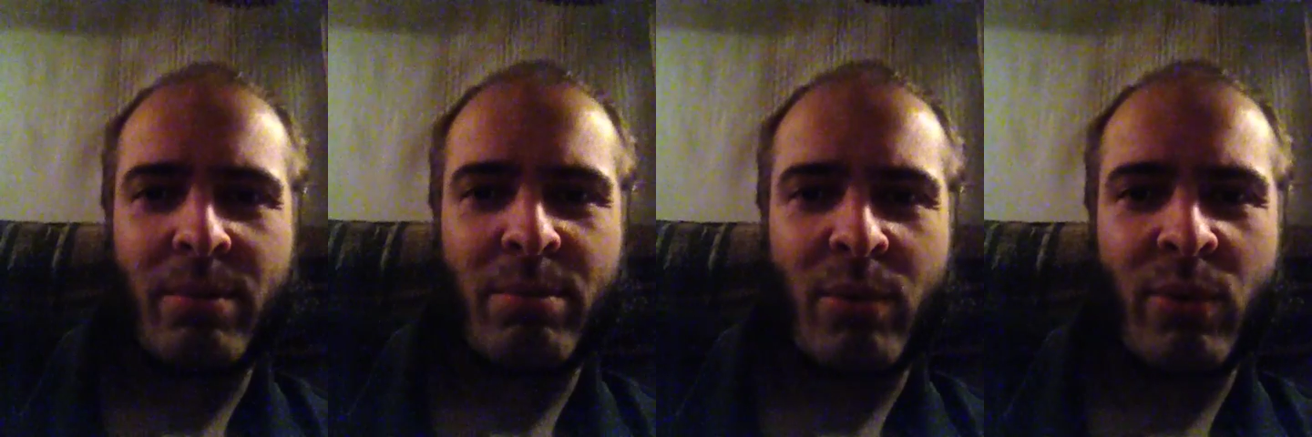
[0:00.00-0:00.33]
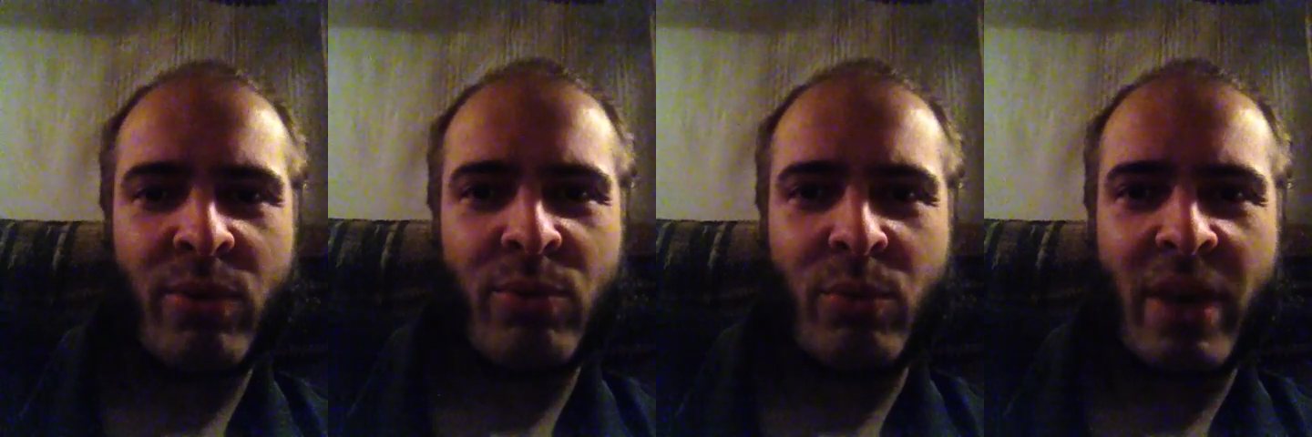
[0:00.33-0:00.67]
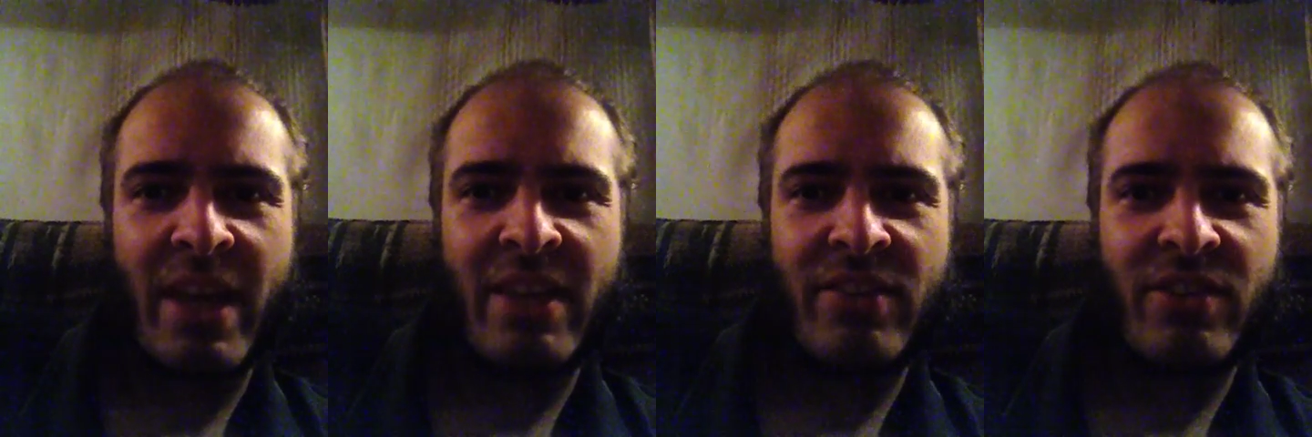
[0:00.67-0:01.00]
Both
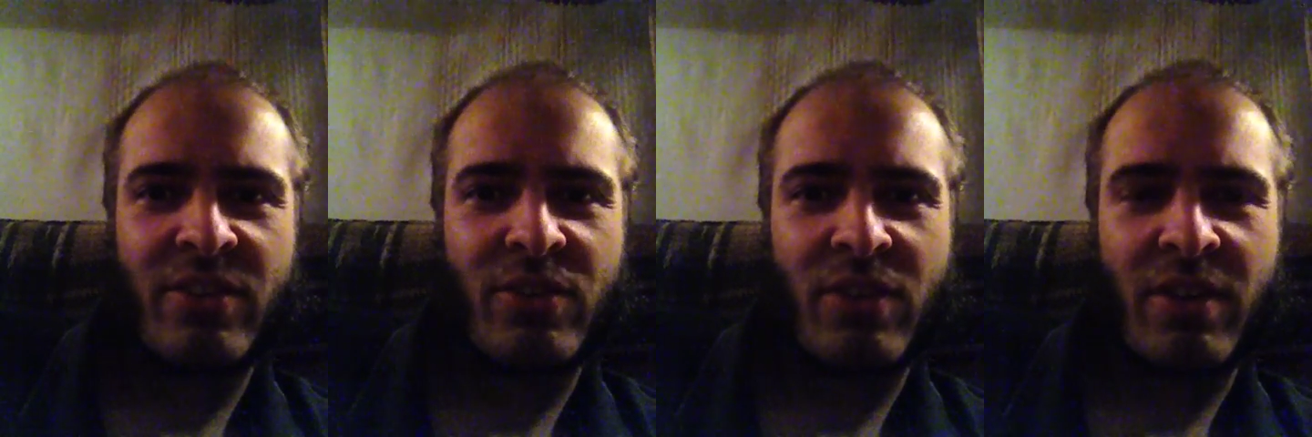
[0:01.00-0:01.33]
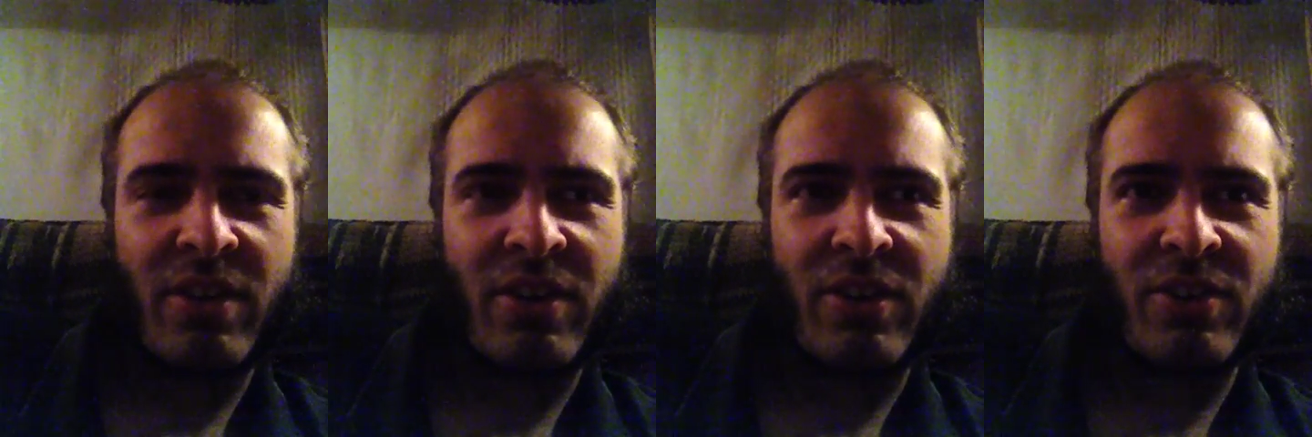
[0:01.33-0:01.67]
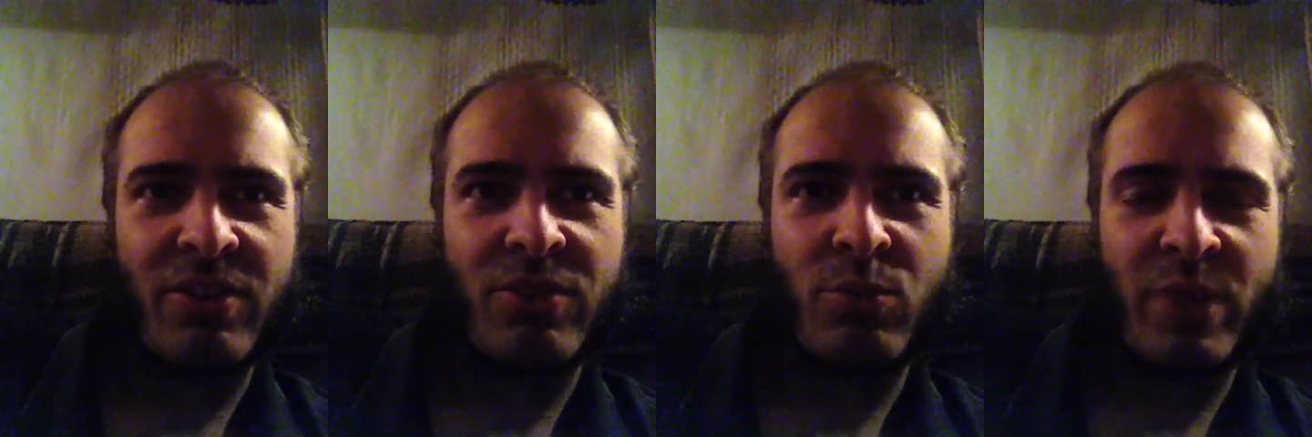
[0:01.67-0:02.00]
ways are